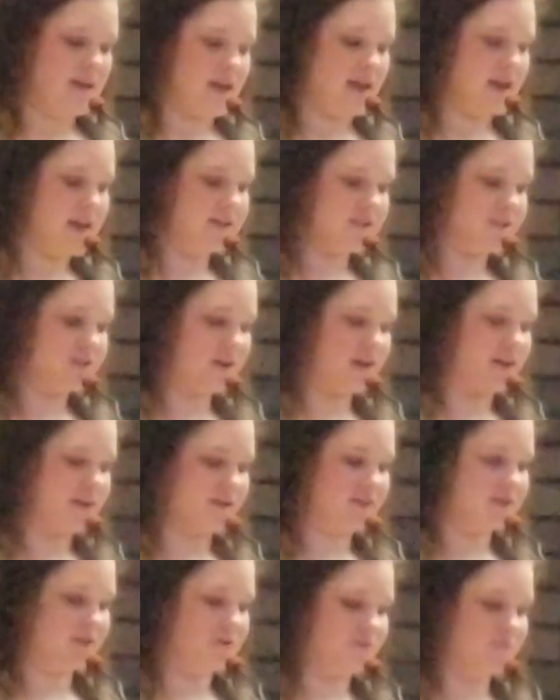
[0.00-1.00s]
Each
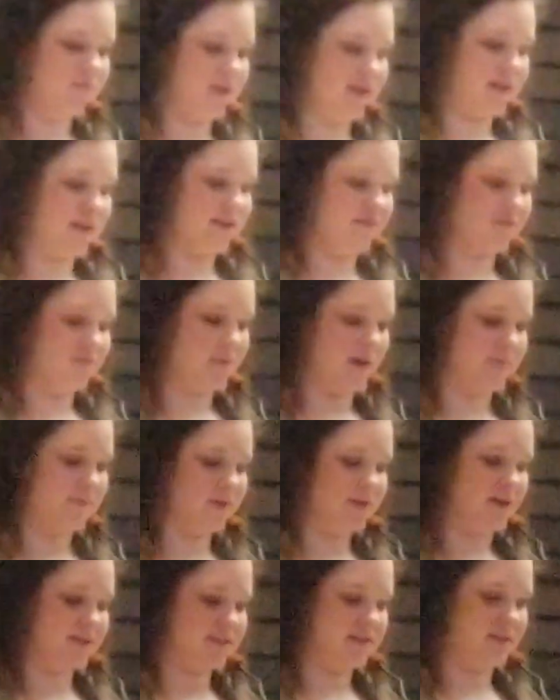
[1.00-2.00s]
daughter told me they
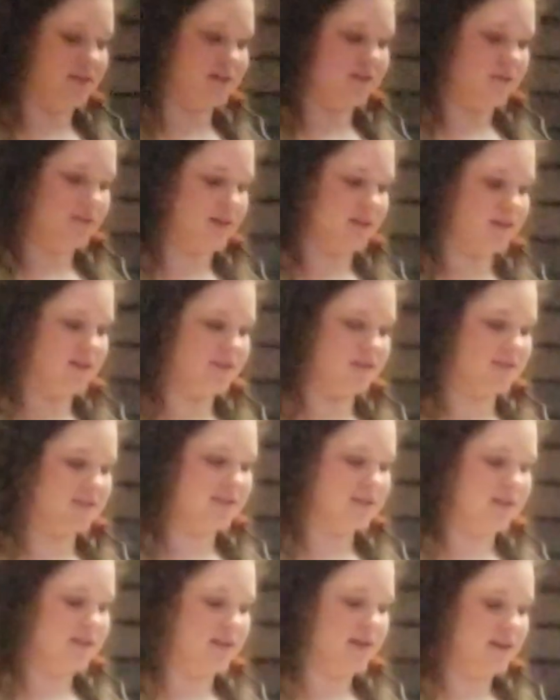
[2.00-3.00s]
remember as little
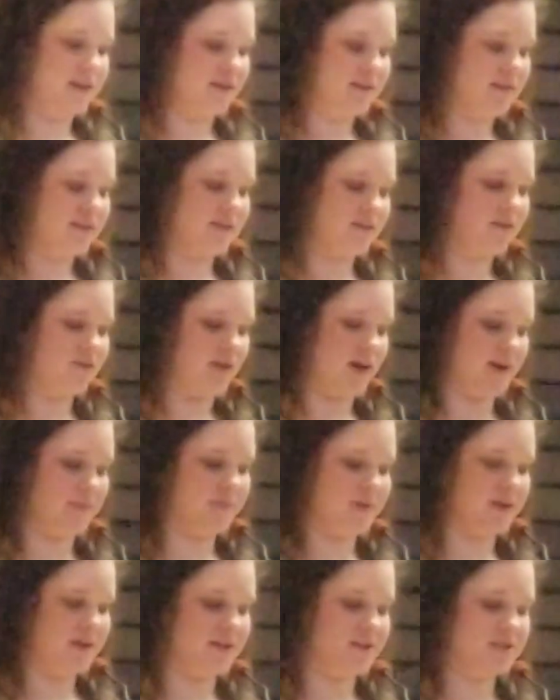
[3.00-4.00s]
girls,
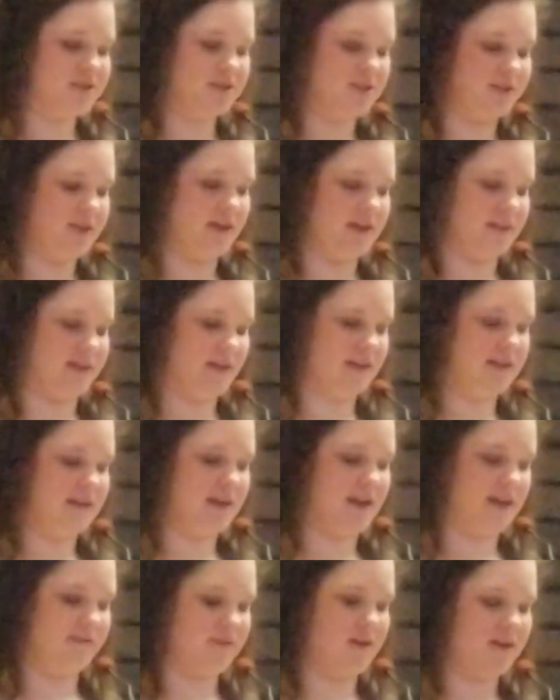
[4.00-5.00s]
Grandpa ensuring that he
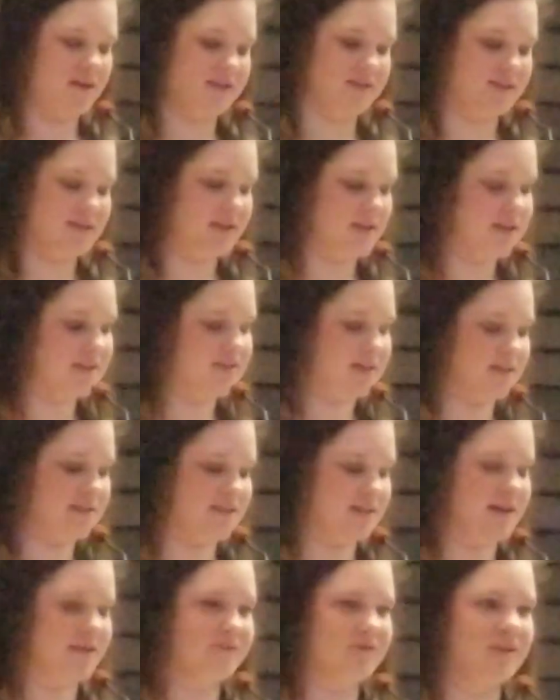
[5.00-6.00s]
gave hugs and kisses
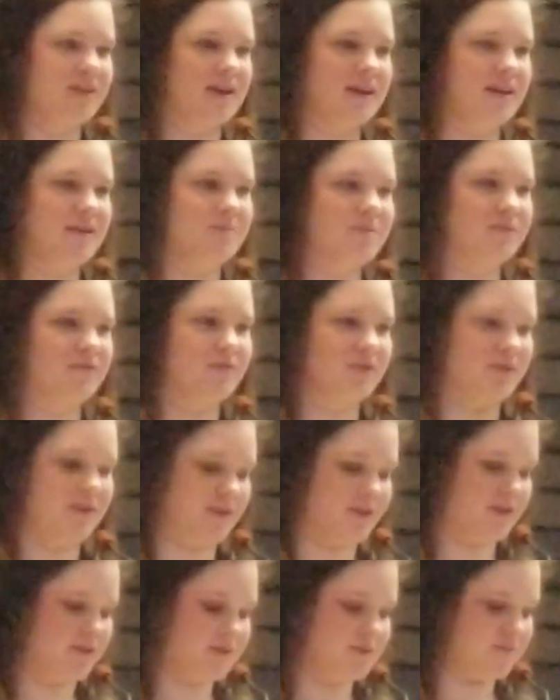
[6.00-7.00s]
every night before the
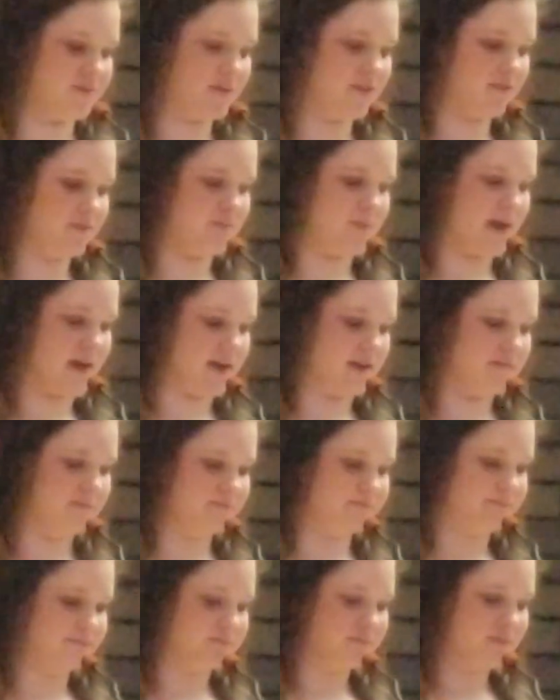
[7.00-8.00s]
girls would go to bed.
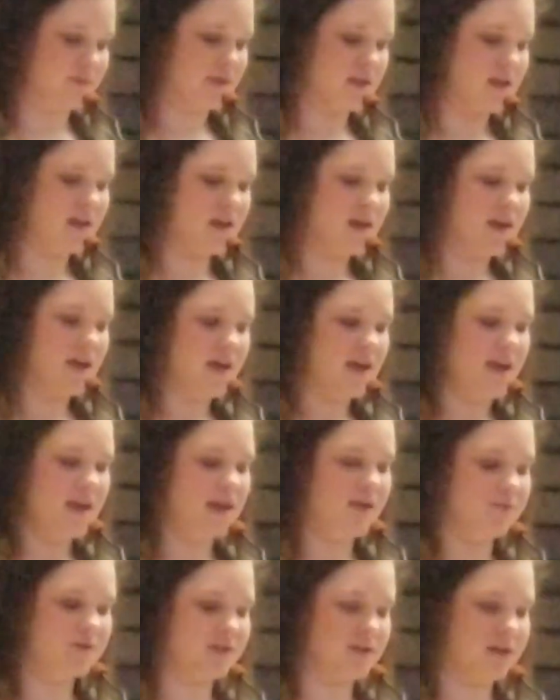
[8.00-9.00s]

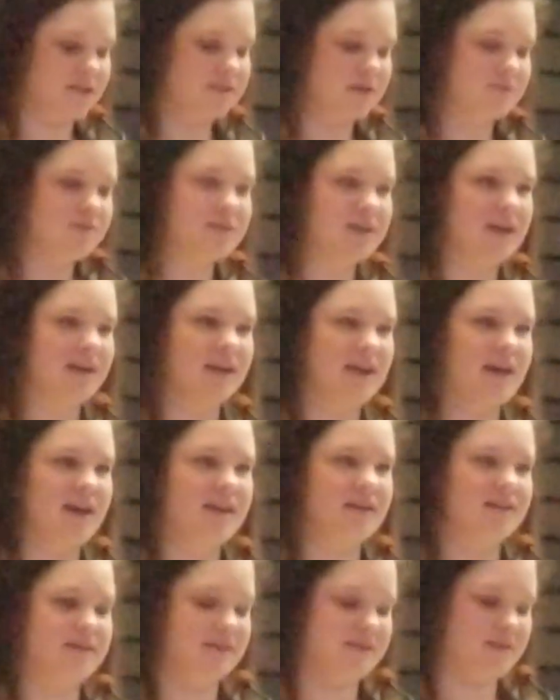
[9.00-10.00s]
He was also
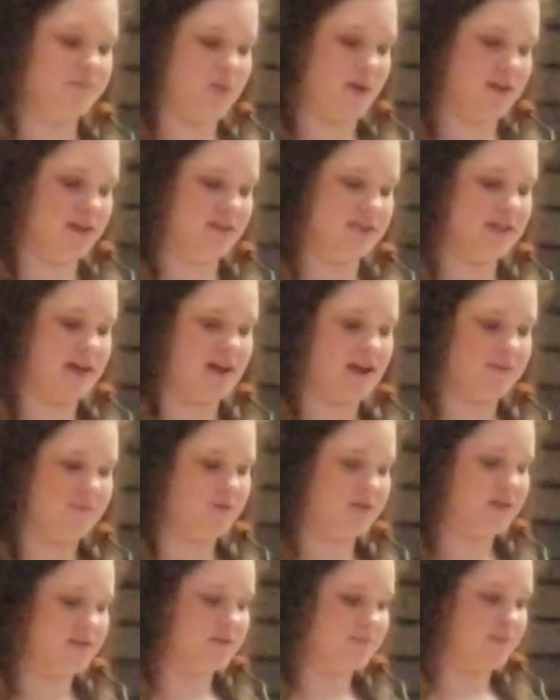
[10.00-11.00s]
dedicated to spending time
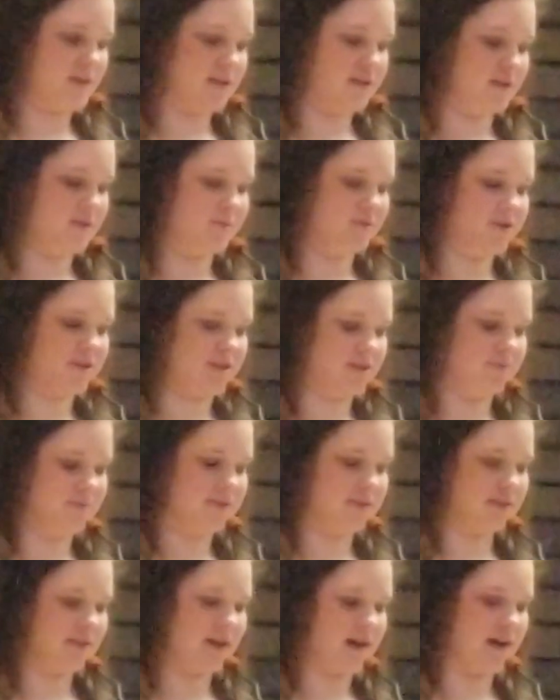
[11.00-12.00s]
with his mother when she
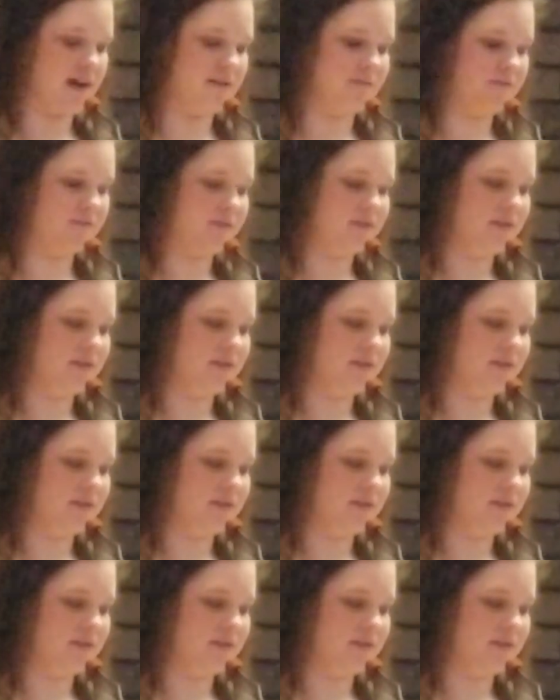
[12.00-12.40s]
was alive.